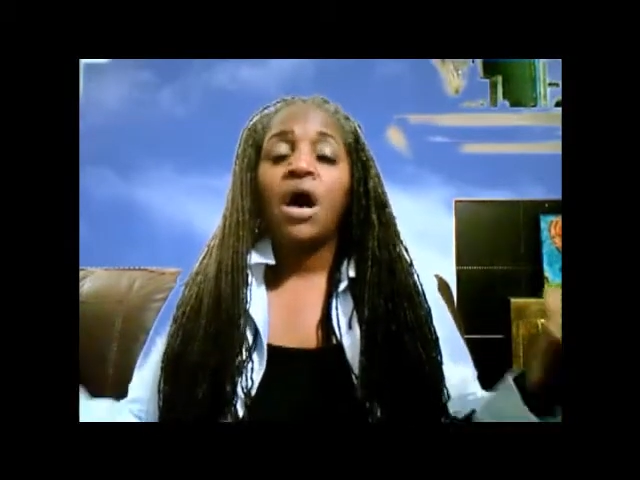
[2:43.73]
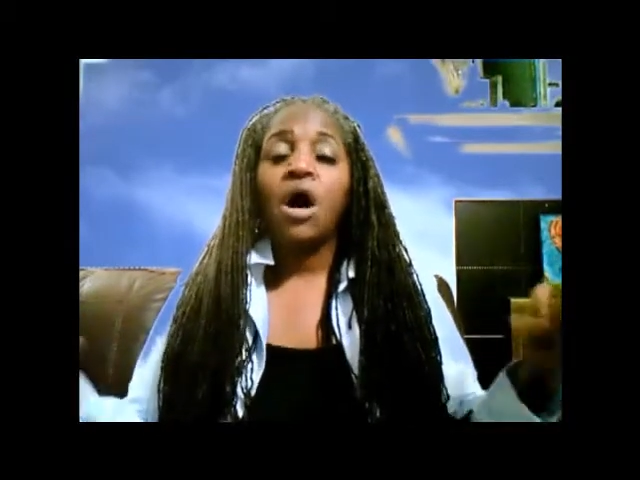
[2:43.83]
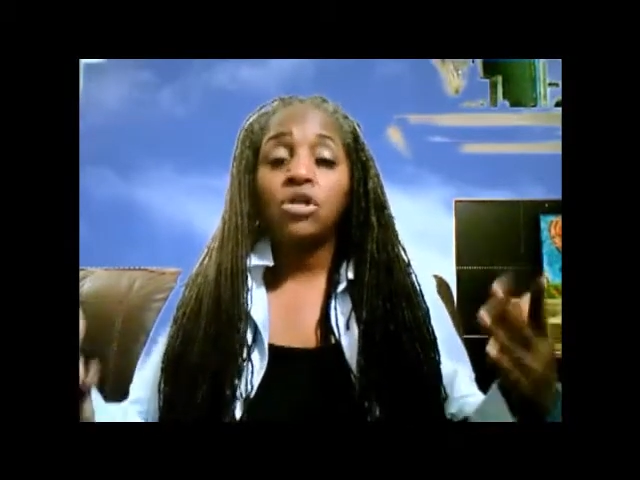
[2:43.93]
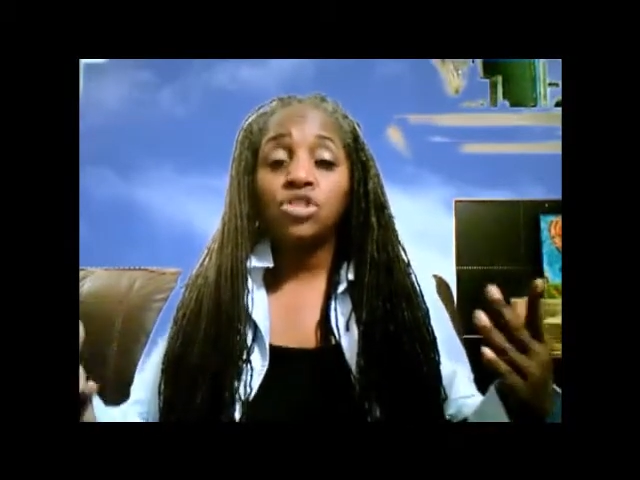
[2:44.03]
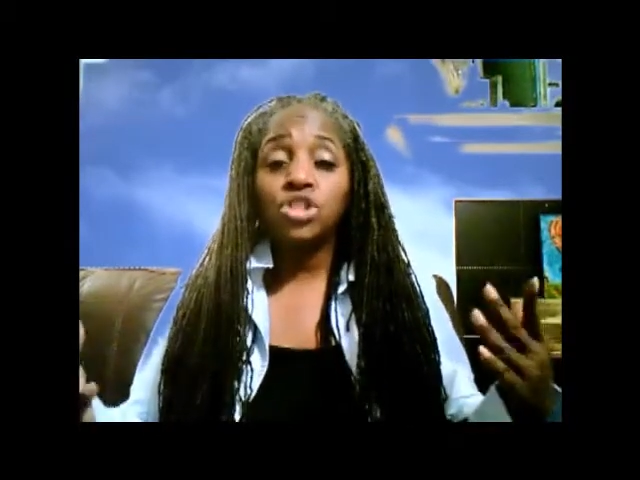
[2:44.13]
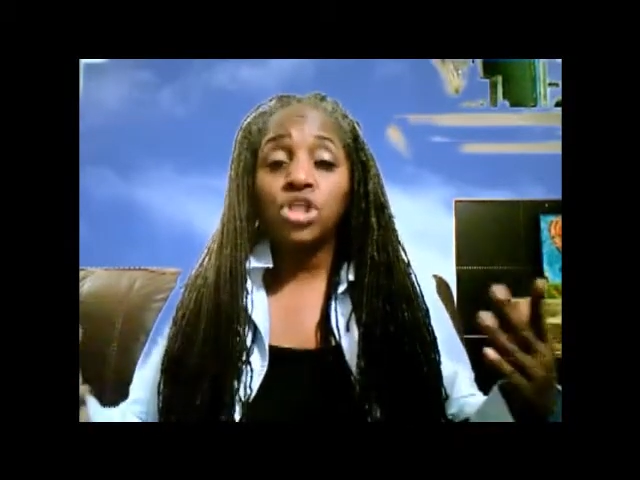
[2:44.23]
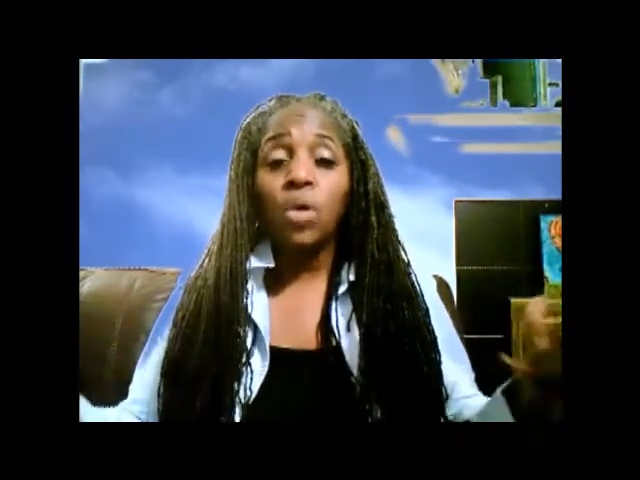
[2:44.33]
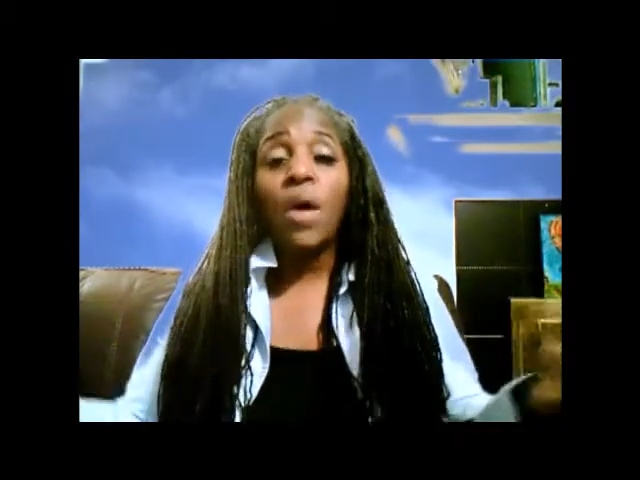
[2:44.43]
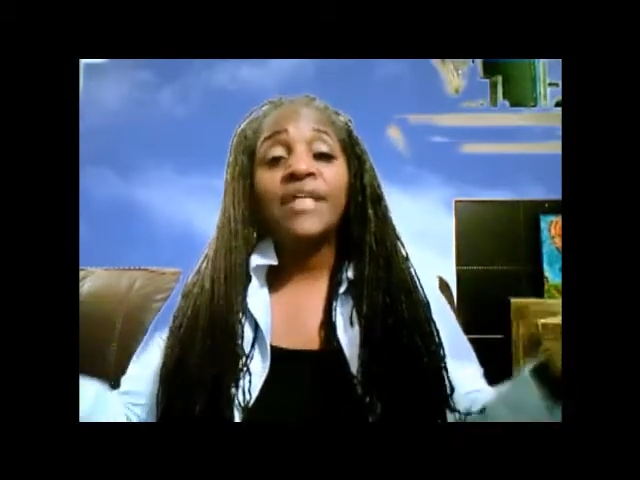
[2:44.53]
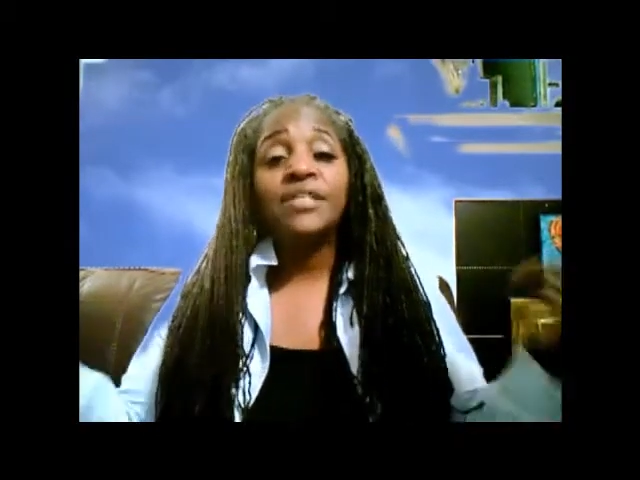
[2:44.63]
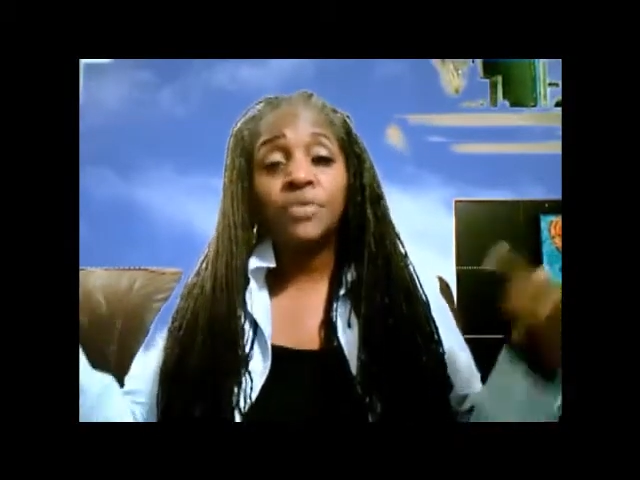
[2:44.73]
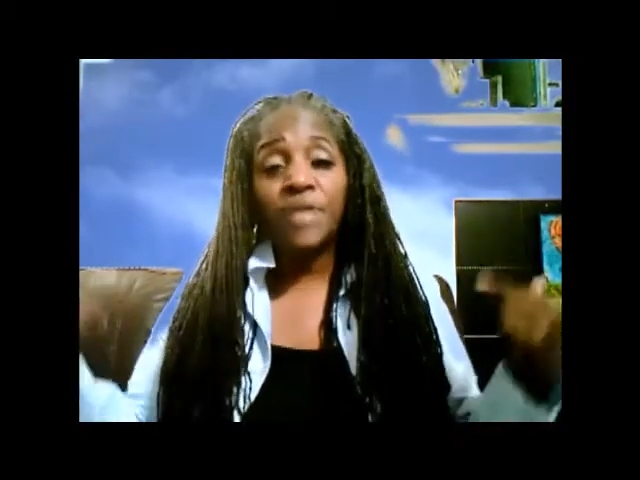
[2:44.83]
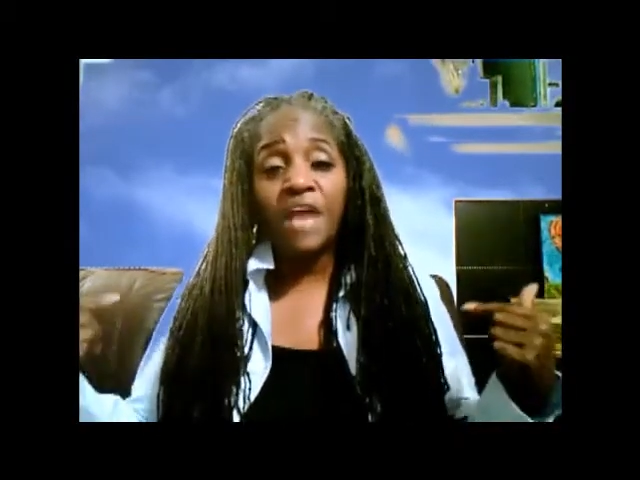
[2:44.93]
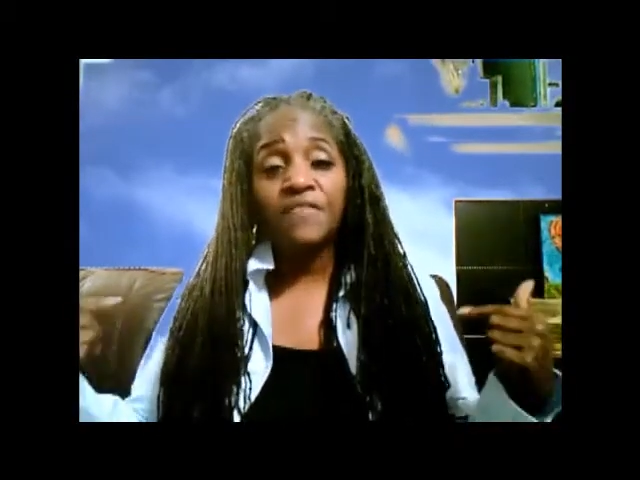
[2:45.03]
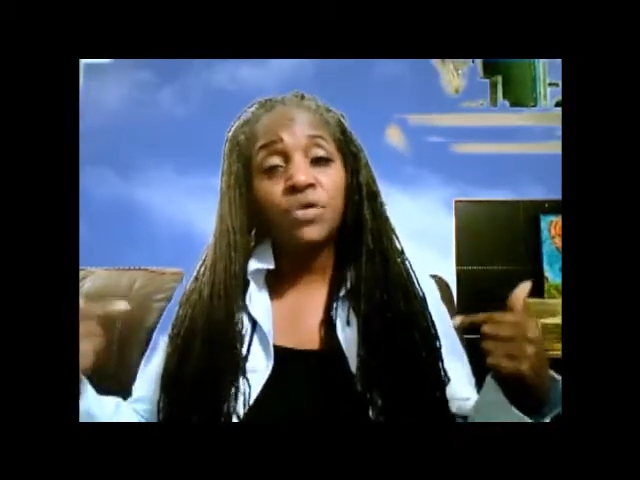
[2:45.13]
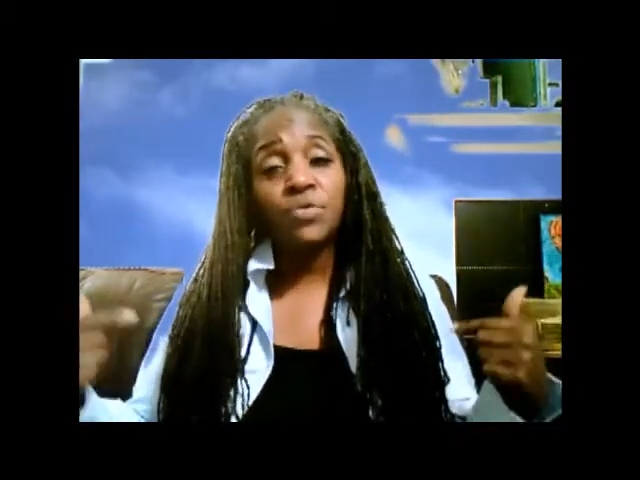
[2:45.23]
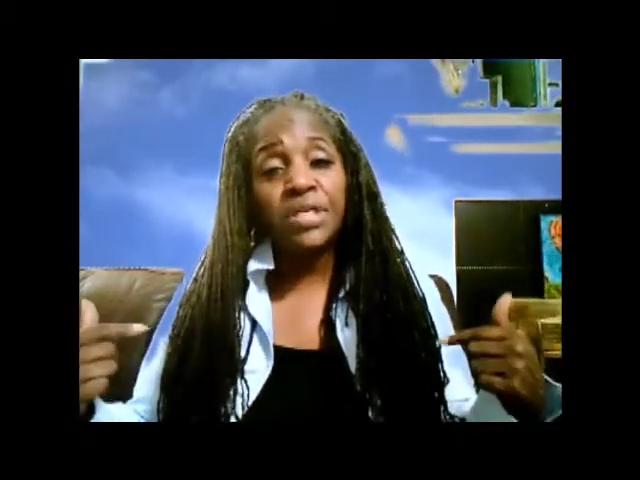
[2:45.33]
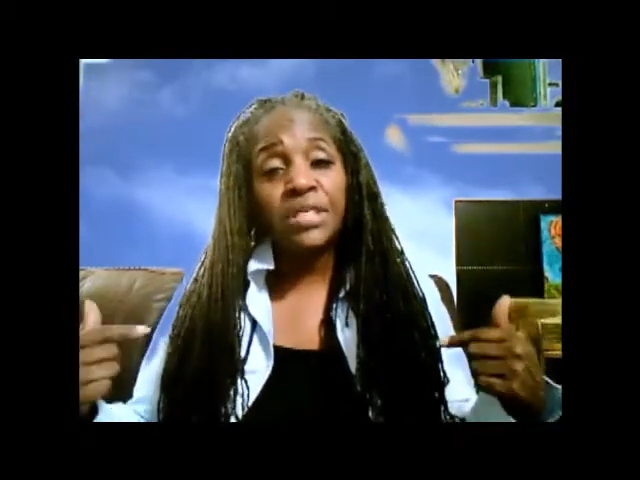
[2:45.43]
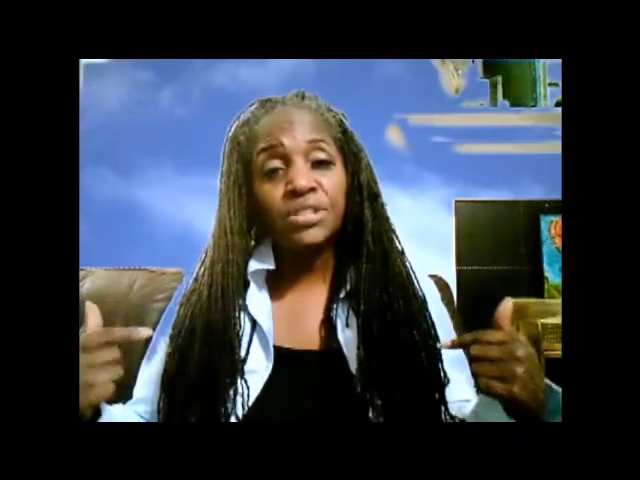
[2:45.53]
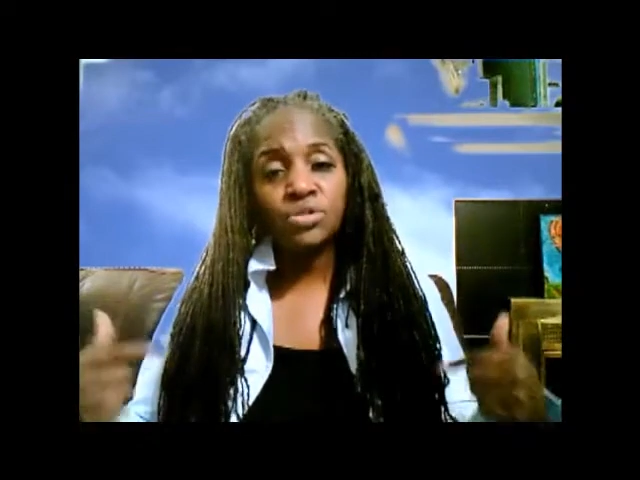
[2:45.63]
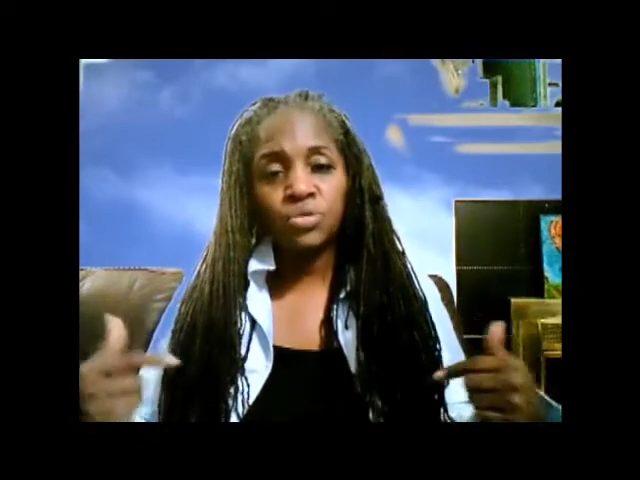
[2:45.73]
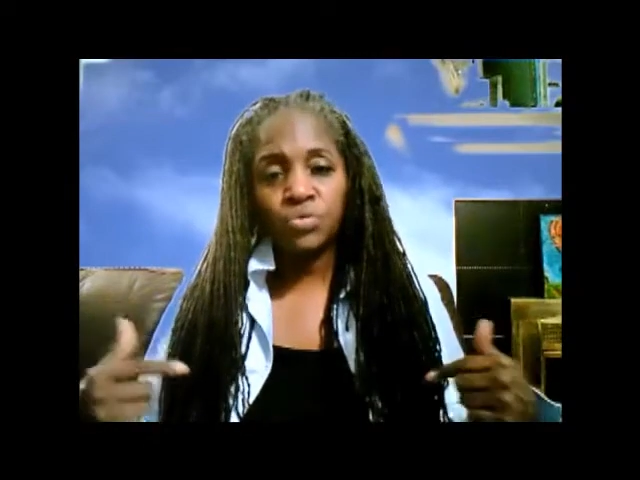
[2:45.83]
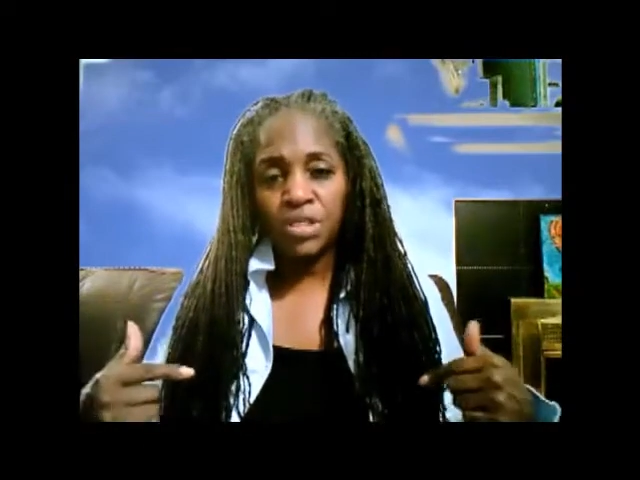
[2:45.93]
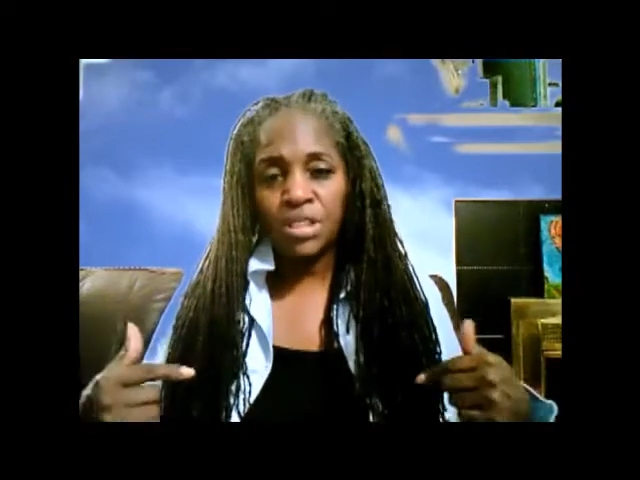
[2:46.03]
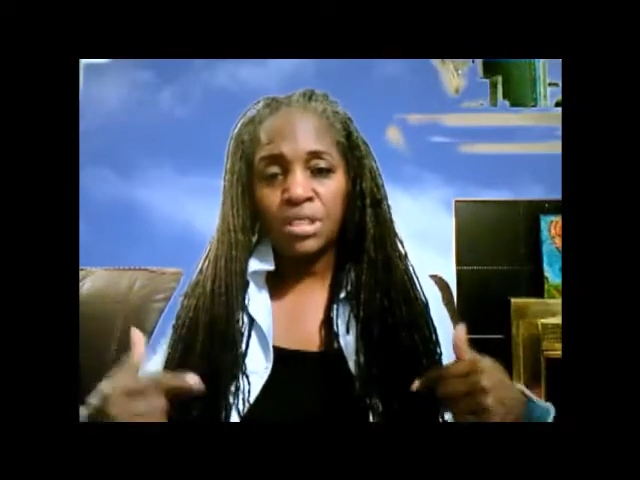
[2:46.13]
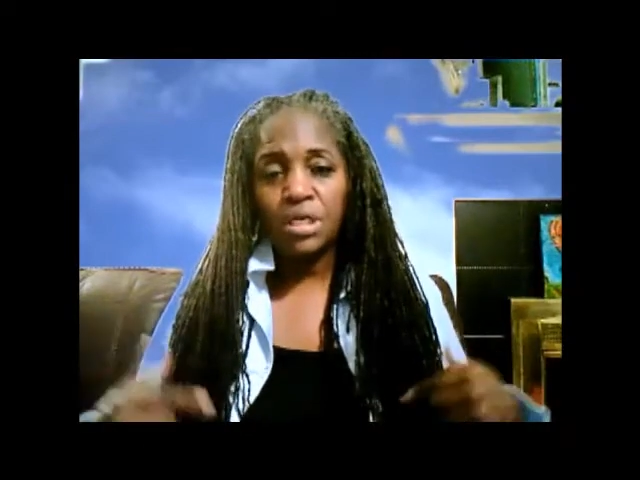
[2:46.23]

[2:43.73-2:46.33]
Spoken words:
Also, I don't have a green screen.